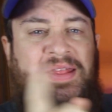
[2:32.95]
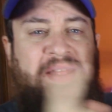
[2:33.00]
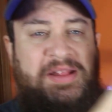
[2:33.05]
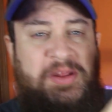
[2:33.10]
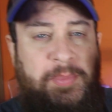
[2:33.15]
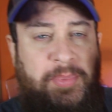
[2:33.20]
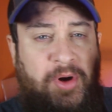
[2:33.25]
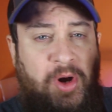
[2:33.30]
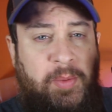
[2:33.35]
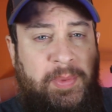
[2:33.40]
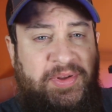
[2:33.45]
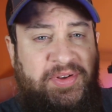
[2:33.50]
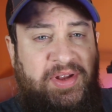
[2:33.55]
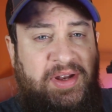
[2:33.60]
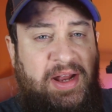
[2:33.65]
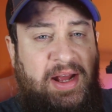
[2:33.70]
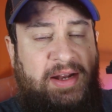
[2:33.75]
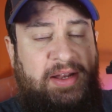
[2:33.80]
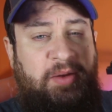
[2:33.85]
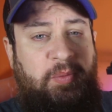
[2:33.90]
that the probe is
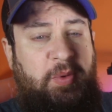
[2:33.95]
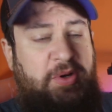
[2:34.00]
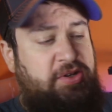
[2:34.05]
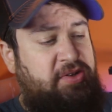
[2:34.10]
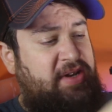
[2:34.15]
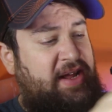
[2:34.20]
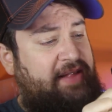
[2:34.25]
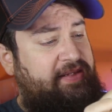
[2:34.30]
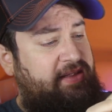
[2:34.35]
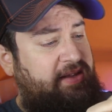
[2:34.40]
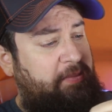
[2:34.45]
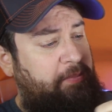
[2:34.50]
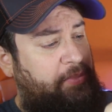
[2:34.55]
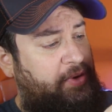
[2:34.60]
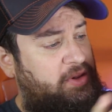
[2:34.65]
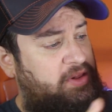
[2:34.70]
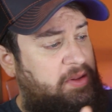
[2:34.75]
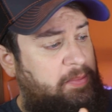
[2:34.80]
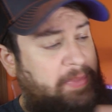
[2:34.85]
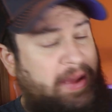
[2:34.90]
connected, we just have to
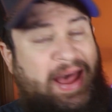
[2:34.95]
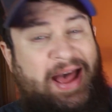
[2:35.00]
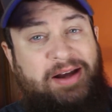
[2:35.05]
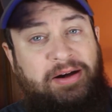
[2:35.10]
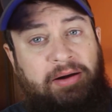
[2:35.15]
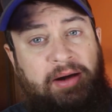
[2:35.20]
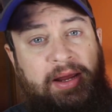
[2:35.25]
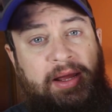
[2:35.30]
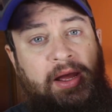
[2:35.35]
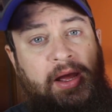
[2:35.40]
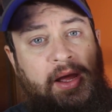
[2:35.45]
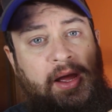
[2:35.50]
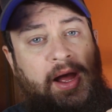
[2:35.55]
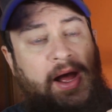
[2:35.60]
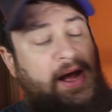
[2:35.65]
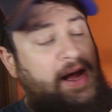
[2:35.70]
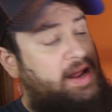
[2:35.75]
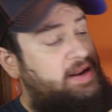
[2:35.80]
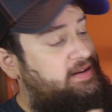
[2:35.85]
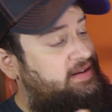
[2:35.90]
input the battery.
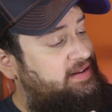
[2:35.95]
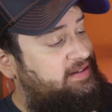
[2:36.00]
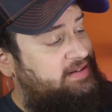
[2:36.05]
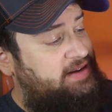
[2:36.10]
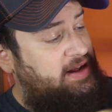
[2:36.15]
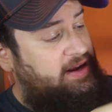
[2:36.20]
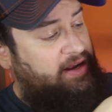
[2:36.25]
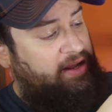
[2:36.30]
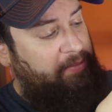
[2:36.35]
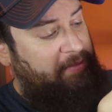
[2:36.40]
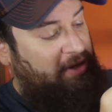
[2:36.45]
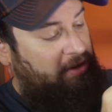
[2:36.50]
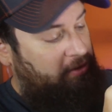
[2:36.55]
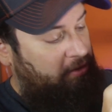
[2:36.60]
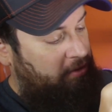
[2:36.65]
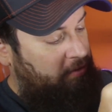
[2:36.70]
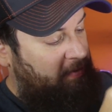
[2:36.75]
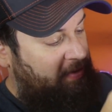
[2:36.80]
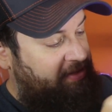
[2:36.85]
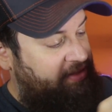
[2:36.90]
It does not come
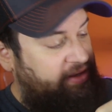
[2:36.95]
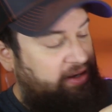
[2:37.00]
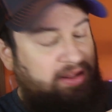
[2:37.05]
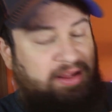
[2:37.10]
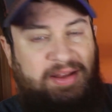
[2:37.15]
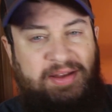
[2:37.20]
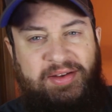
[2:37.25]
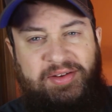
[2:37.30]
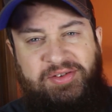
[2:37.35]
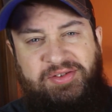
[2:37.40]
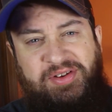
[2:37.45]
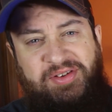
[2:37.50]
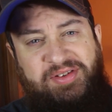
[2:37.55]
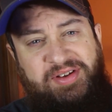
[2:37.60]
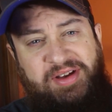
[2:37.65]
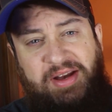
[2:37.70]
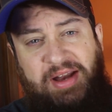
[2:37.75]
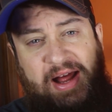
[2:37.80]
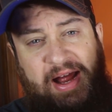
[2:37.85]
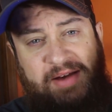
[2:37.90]
included with it. It is
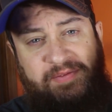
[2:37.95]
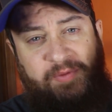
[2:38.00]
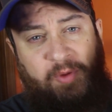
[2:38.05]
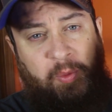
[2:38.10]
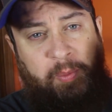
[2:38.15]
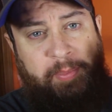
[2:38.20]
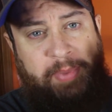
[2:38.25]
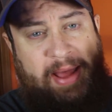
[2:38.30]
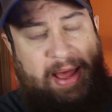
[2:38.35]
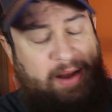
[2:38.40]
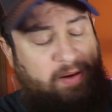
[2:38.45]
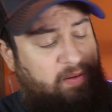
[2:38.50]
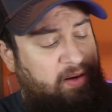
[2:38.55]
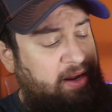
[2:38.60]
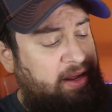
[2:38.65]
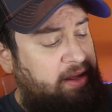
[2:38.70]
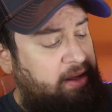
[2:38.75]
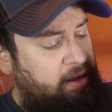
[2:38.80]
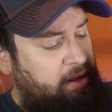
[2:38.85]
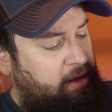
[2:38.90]
just a 9-volt
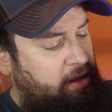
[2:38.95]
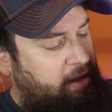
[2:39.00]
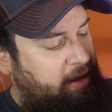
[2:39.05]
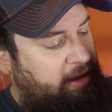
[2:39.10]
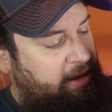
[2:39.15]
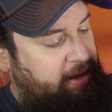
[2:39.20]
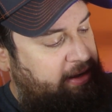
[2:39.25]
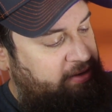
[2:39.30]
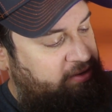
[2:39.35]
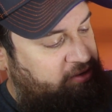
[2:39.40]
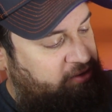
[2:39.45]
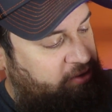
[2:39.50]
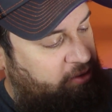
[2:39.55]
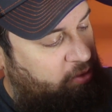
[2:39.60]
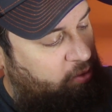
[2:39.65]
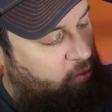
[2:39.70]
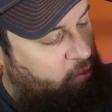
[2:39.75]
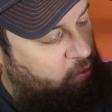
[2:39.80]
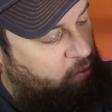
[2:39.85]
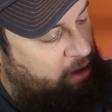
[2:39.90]
battery.
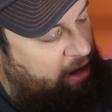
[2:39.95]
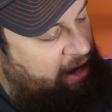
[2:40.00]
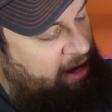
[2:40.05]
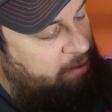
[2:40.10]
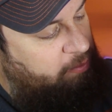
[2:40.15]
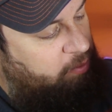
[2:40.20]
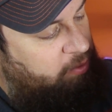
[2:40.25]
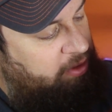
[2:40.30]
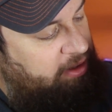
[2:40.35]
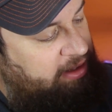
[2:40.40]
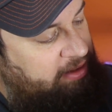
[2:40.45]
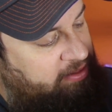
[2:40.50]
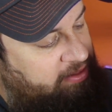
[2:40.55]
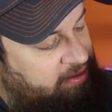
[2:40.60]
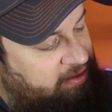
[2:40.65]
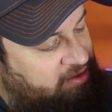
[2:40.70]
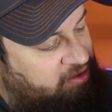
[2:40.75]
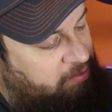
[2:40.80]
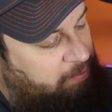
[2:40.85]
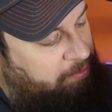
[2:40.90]
So I will get this